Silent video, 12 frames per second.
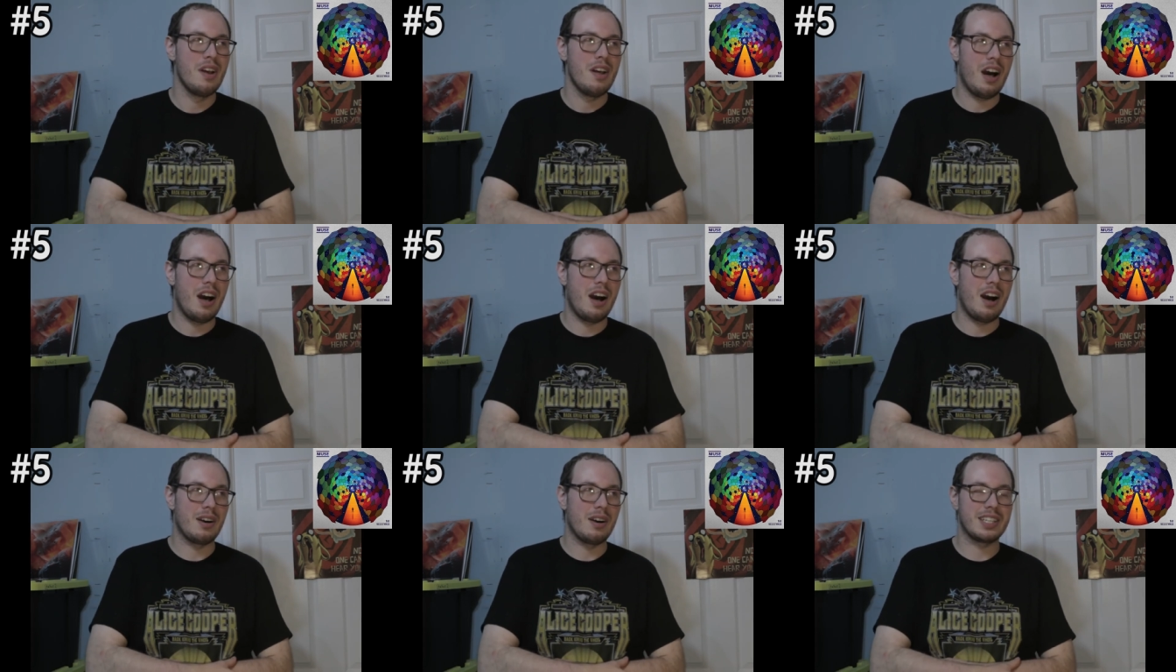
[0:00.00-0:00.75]

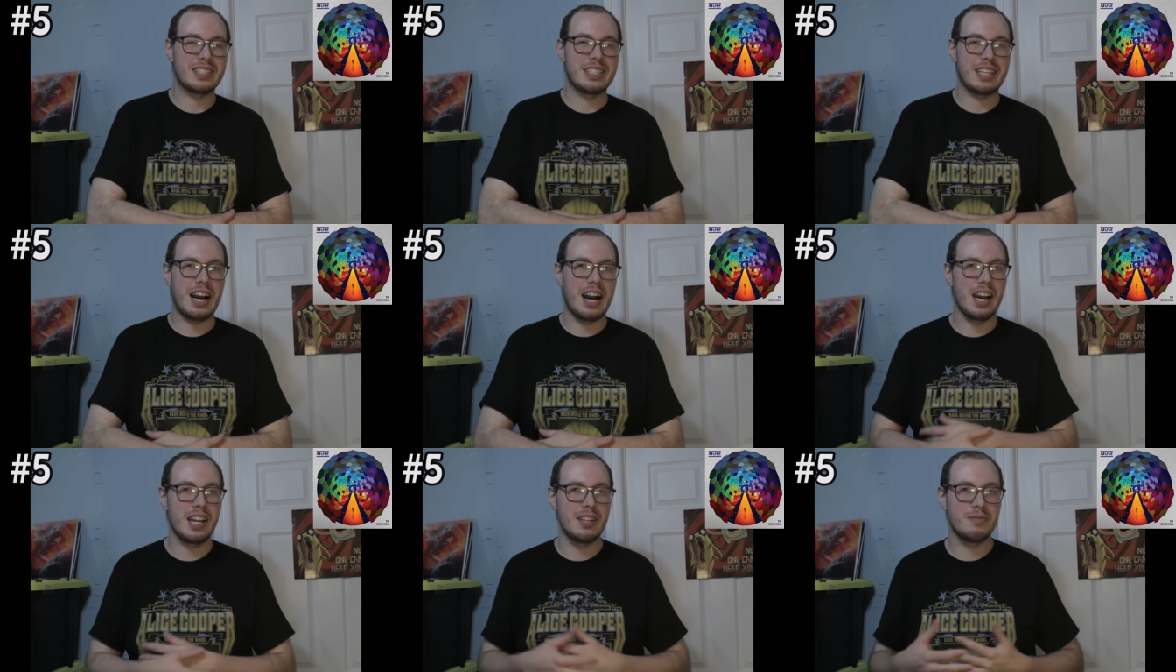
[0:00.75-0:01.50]
because uh, they
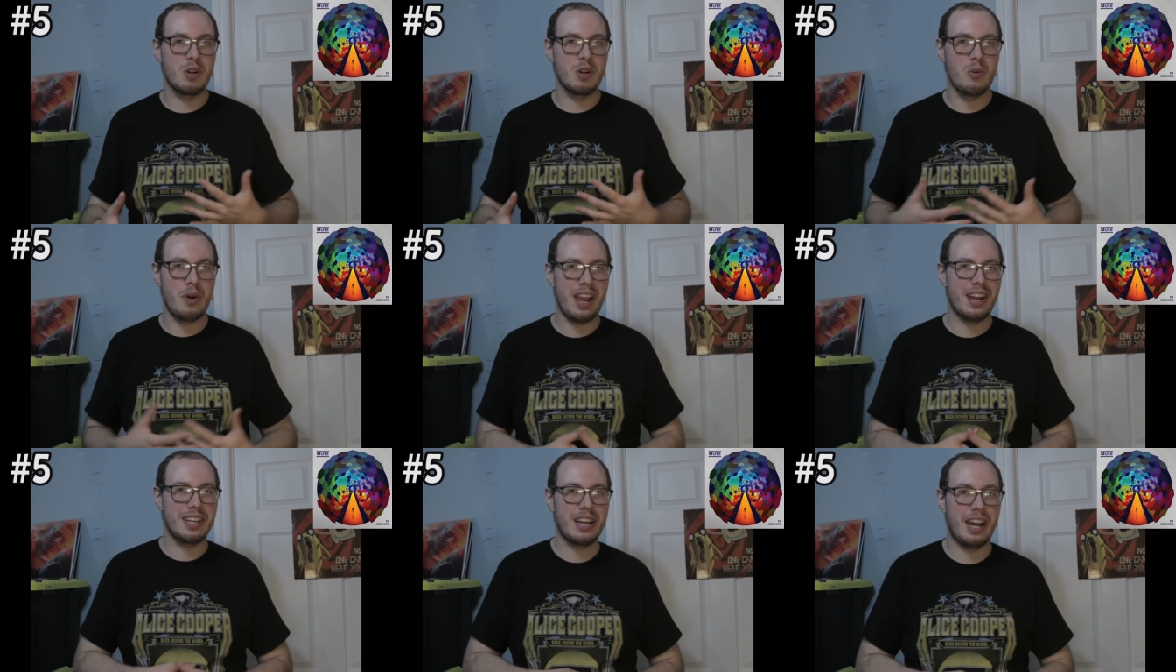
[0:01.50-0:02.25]
kind of go
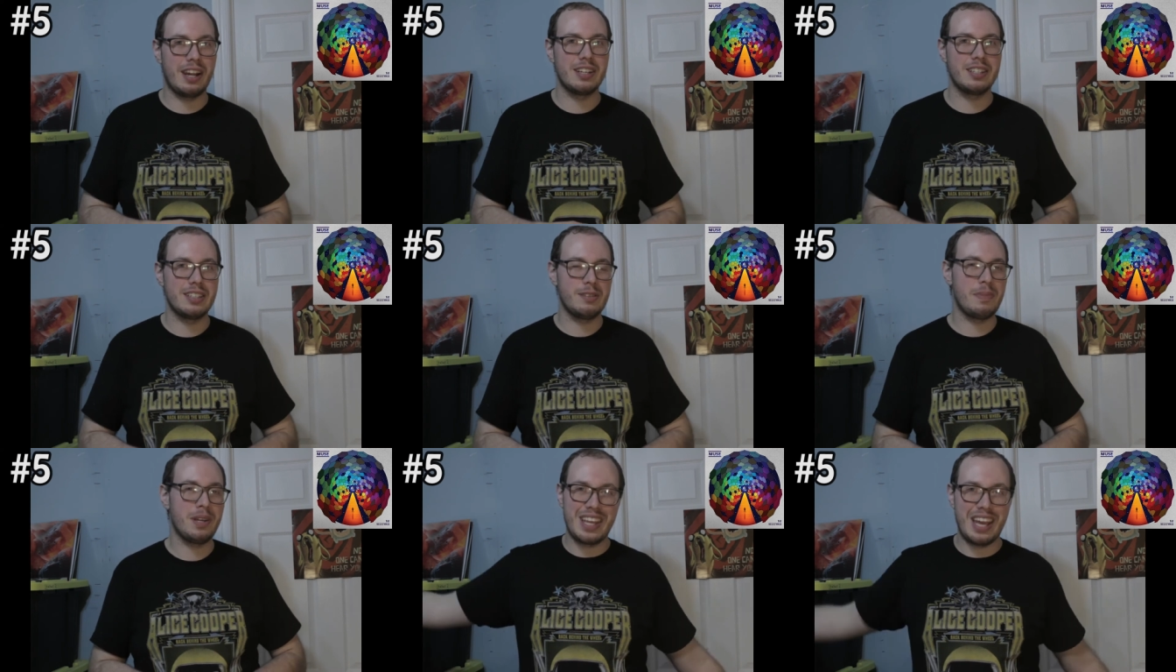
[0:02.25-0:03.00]
hand in hand in a
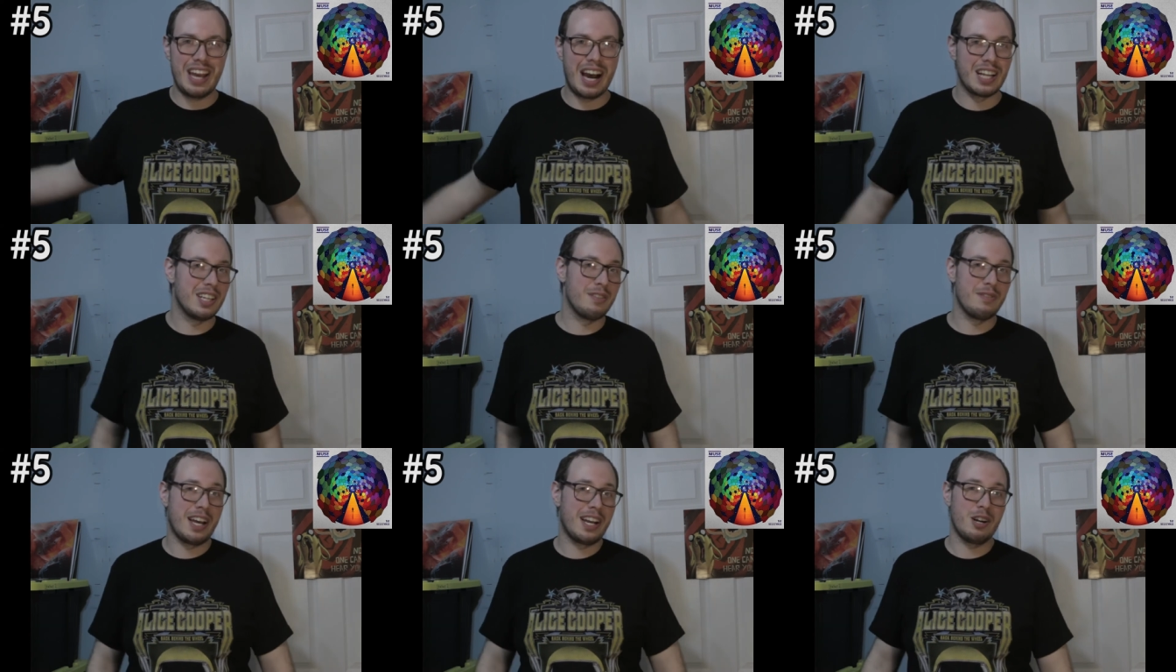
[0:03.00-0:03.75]
bit. I love
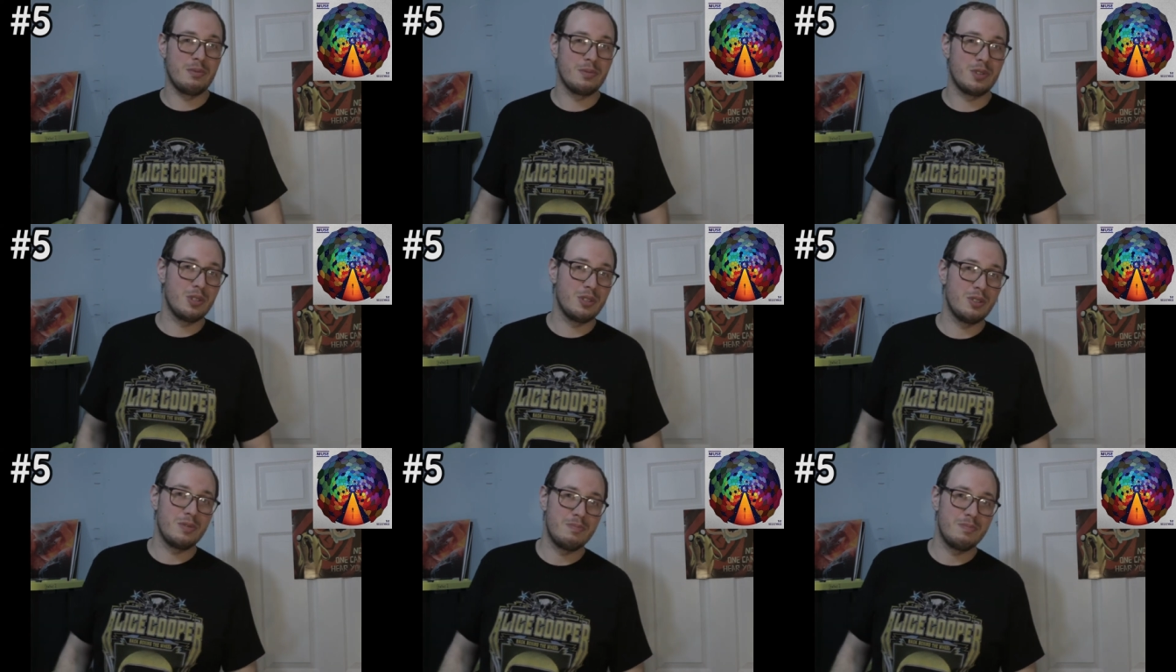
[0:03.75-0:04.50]
that album
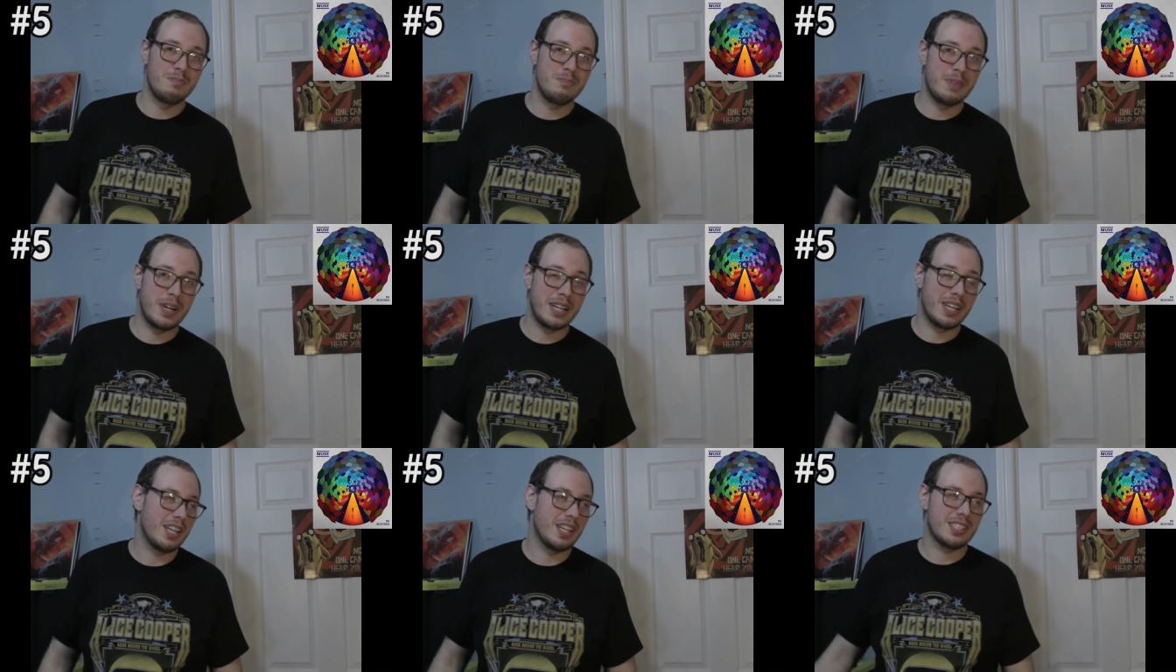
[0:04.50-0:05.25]
too,
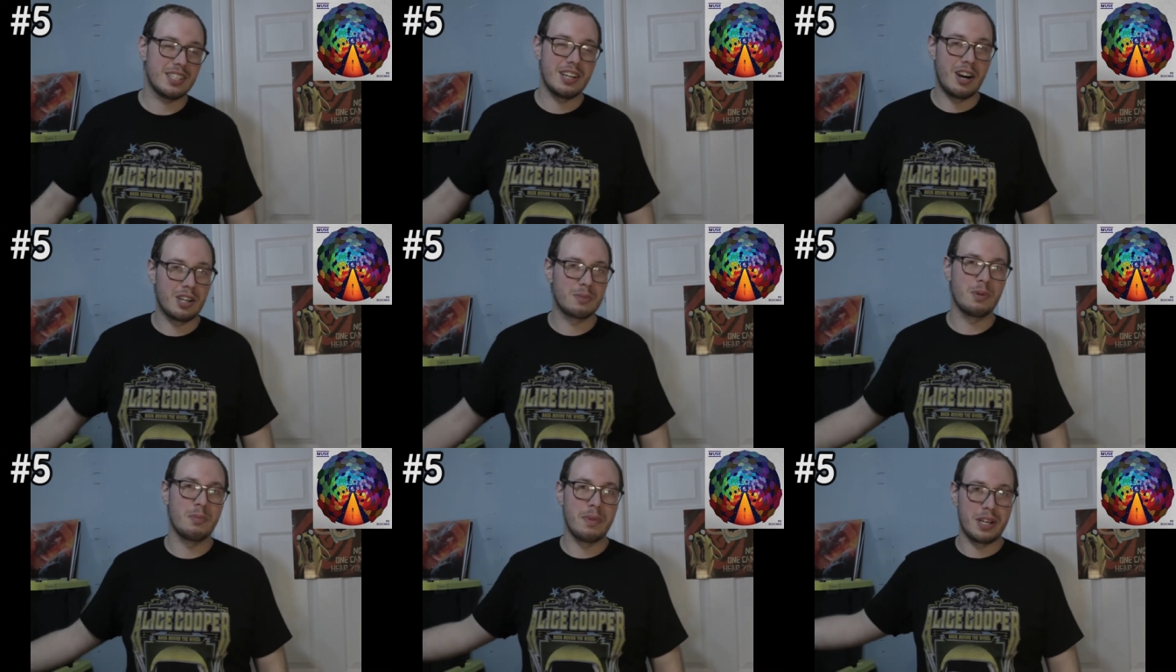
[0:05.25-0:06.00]
but it's an
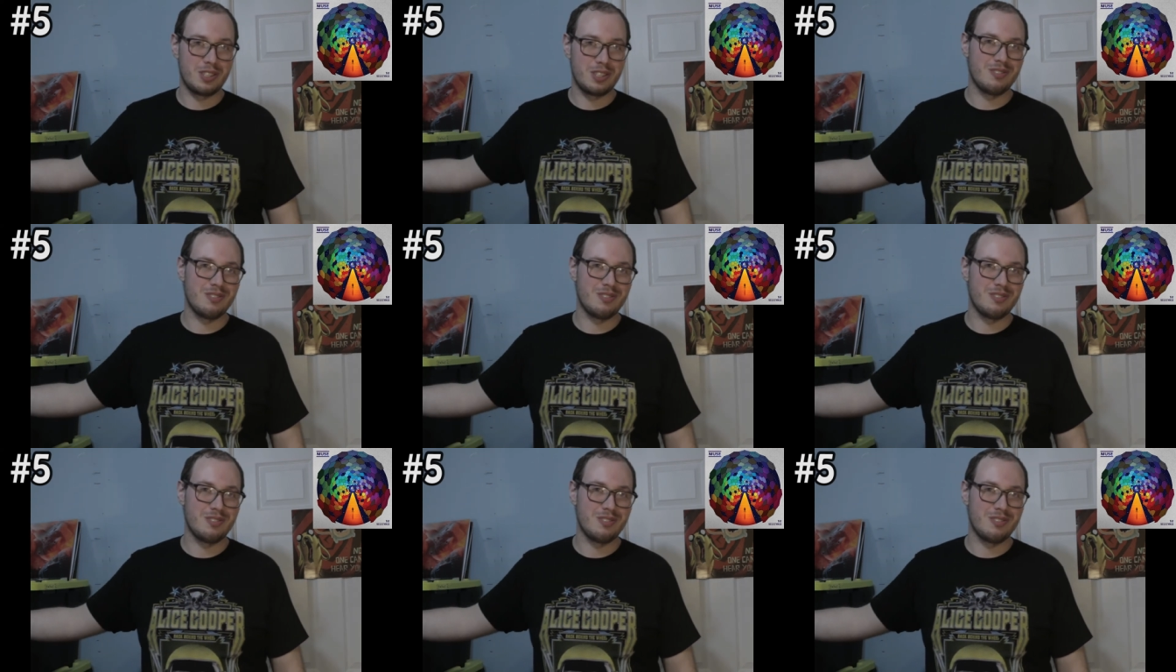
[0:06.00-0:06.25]
honorable mention.